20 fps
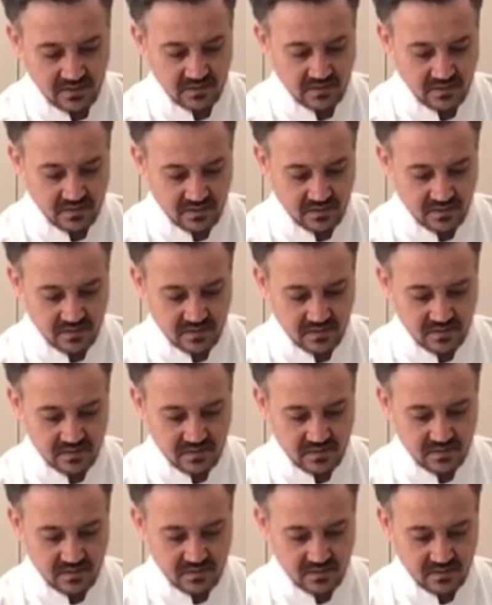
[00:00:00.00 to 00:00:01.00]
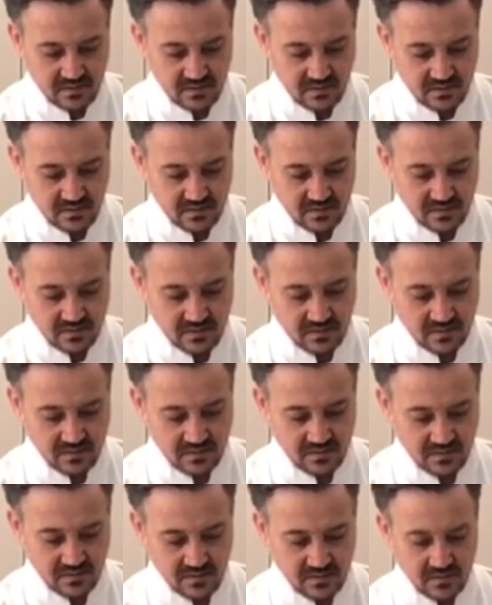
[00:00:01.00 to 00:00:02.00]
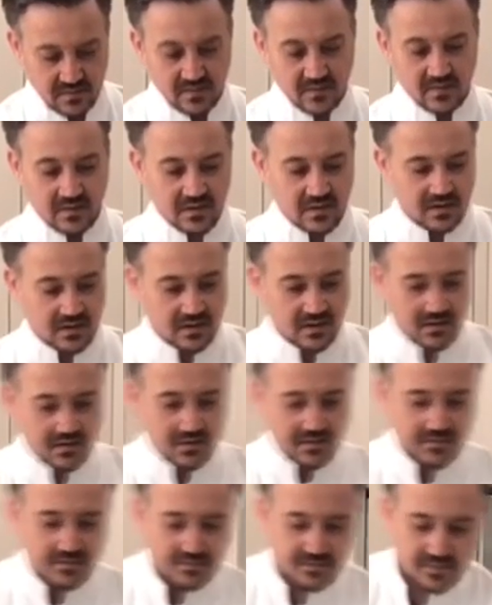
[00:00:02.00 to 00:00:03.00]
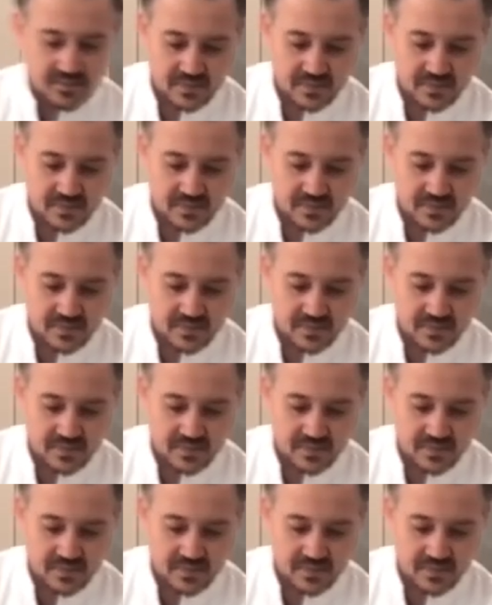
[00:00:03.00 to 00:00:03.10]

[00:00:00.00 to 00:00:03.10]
[no speech]